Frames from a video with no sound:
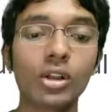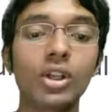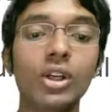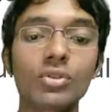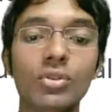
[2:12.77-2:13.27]
So
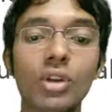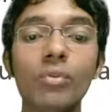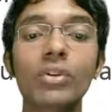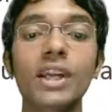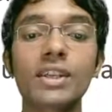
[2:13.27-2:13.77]
now for
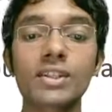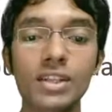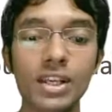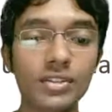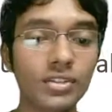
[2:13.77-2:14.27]

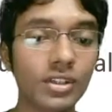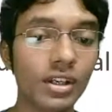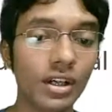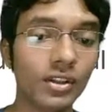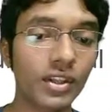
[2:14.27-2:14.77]
STS,
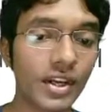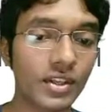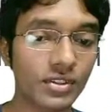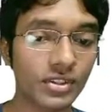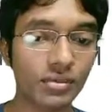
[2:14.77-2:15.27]
there's
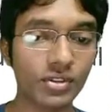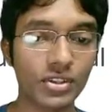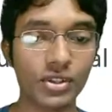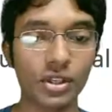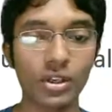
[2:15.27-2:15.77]
this
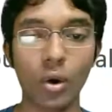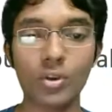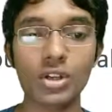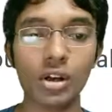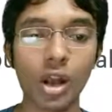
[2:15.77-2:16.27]
feature which
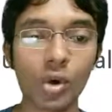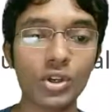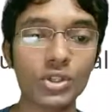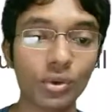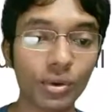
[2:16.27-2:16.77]
allow us to
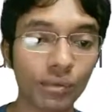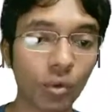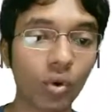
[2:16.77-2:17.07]
revoke